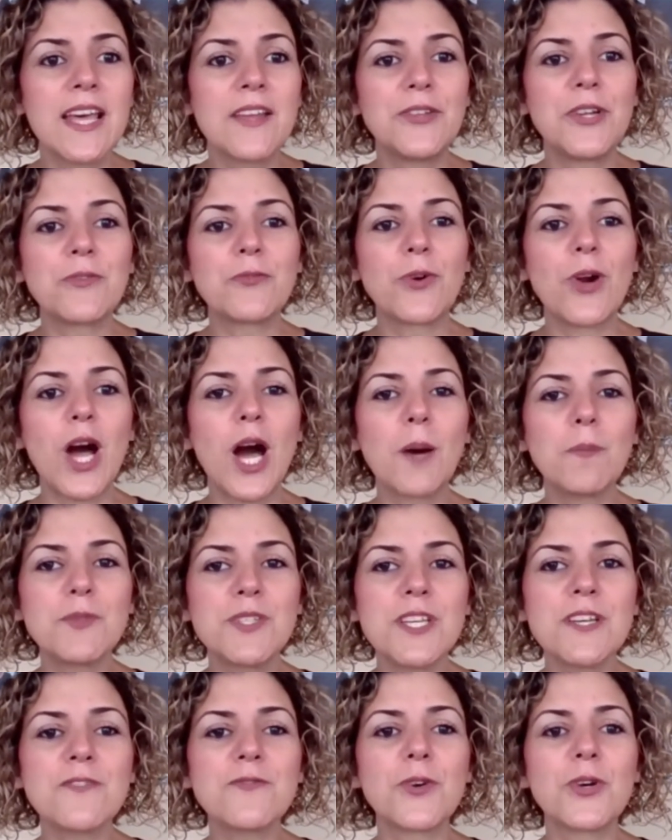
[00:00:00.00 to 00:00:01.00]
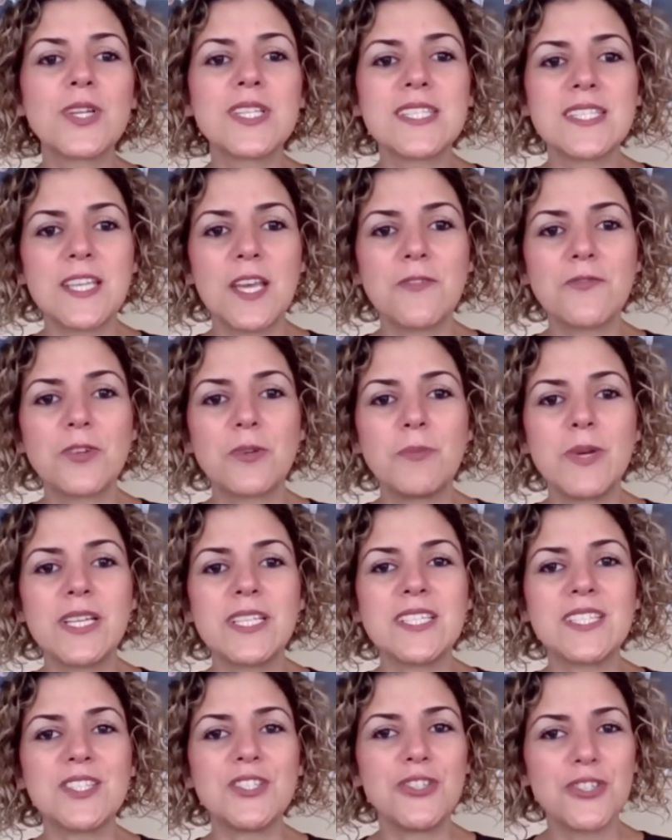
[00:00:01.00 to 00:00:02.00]
Therefore, opting for a safer
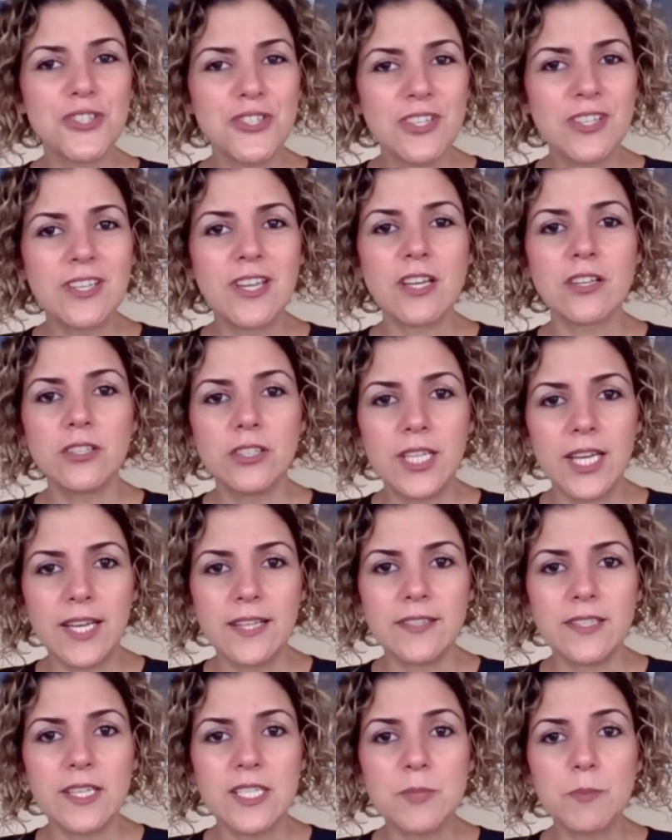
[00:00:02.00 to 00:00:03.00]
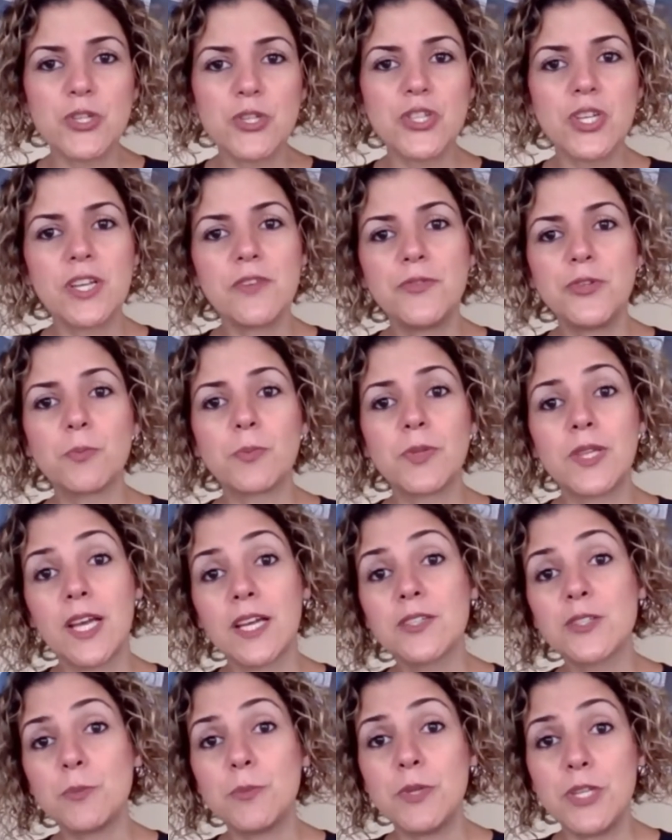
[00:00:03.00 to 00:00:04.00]
bet is usually a good idea, especially if you
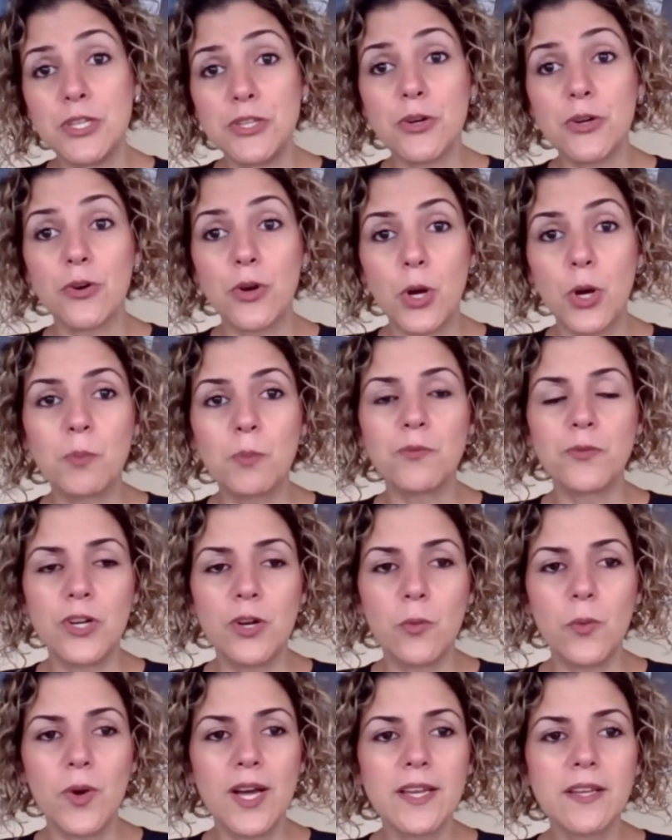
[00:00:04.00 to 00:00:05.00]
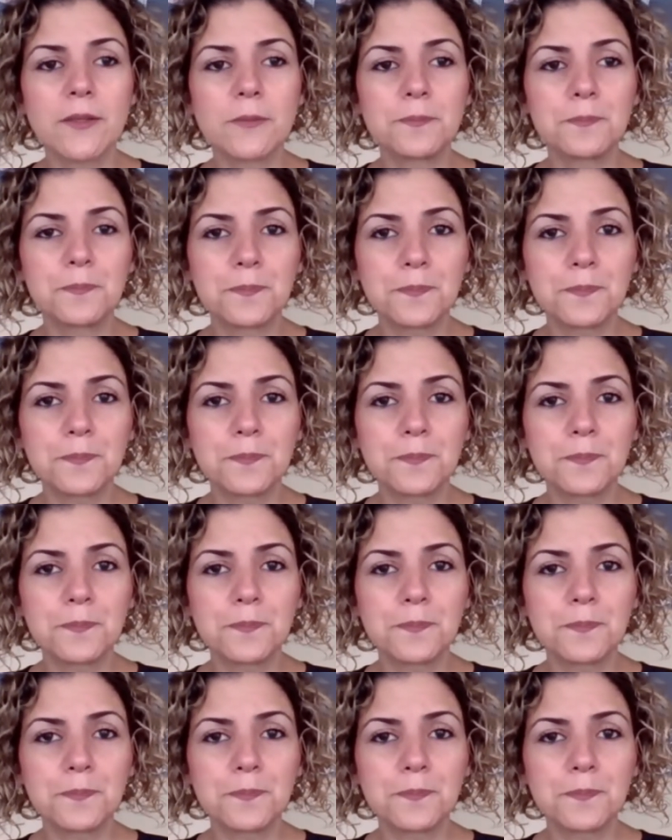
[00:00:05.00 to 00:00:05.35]
plan to be in your home for a while.